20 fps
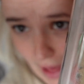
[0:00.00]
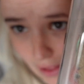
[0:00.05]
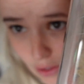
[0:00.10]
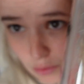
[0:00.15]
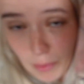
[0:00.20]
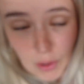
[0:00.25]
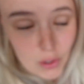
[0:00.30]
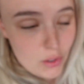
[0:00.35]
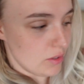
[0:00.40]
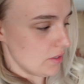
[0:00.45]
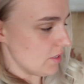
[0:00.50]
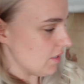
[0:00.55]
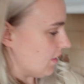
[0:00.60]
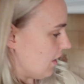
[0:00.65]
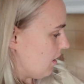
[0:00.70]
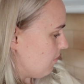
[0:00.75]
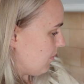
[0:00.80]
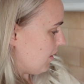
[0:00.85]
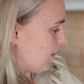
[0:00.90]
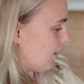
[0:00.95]
elbows.
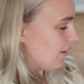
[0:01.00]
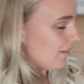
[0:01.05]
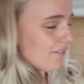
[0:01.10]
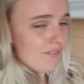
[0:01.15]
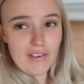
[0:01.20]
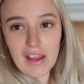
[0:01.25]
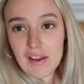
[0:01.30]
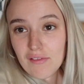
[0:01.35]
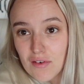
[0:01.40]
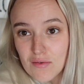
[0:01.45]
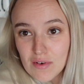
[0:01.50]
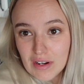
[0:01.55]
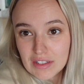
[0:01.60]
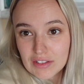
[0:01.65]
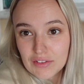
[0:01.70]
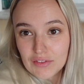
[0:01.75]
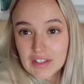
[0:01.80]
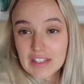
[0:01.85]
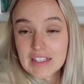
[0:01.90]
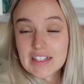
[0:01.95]
They're my favorite
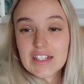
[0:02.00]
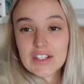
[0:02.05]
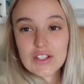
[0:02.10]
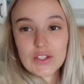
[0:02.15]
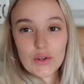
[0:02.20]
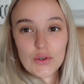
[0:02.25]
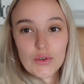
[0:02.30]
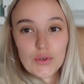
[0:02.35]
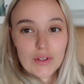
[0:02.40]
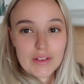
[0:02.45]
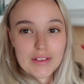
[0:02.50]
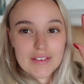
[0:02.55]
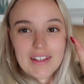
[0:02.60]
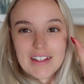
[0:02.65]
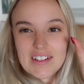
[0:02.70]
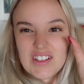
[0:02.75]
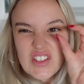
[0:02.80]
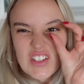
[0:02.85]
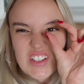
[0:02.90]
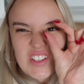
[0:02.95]
ones for this. It's so,
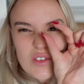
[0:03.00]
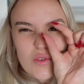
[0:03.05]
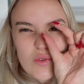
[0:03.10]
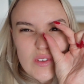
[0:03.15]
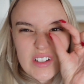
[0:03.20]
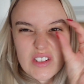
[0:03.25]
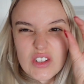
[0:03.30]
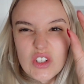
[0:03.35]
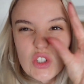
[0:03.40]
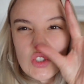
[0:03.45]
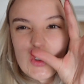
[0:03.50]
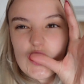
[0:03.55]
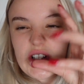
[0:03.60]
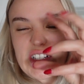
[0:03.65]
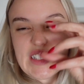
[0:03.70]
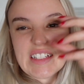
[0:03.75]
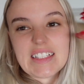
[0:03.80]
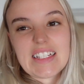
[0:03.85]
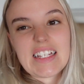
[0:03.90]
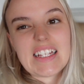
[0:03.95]
they're just little and cute
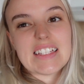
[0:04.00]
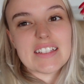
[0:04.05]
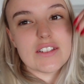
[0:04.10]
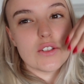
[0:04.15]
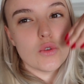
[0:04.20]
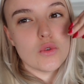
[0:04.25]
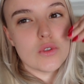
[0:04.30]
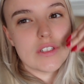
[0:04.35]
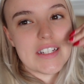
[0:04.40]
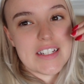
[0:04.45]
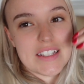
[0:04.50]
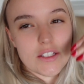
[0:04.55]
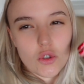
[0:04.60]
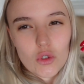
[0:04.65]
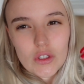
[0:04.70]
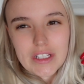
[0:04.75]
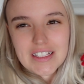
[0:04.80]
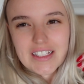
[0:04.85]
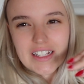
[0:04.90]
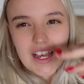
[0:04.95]
and then sauce gets
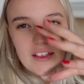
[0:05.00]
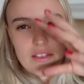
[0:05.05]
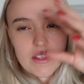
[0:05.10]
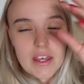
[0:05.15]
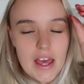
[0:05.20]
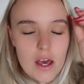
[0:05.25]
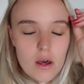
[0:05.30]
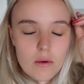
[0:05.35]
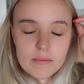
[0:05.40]
all inside the